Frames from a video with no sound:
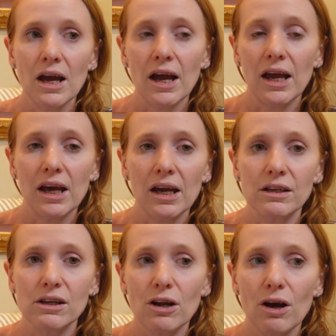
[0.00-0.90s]

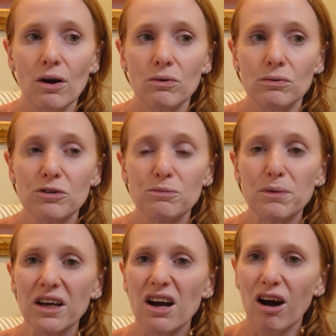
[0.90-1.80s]
And, you know, just
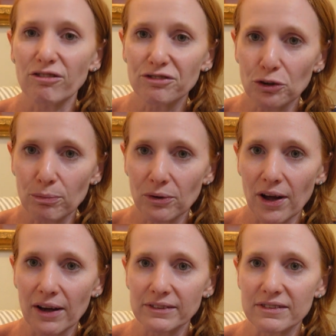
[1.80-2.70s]
being comfortable
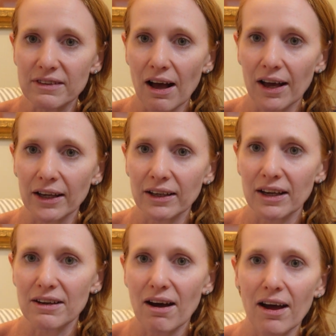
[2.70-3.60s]
outside
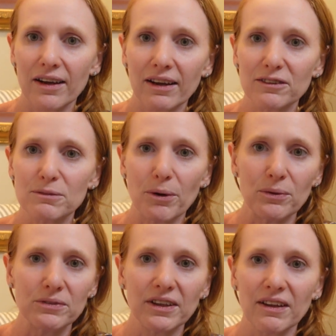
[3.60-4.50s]
and not
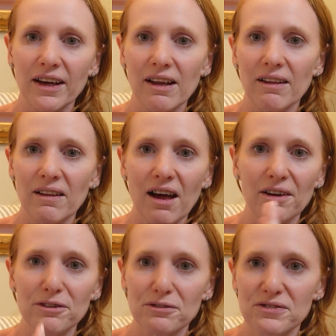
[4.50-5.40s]
exposing like a
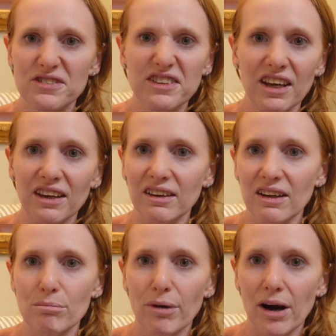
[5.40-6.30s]
lot of skin
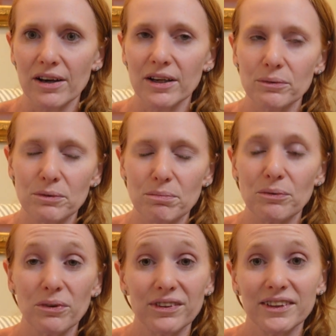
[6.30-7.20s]
and body would be
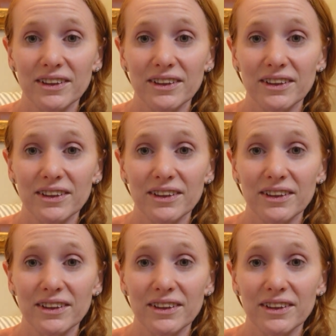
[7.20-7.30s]
really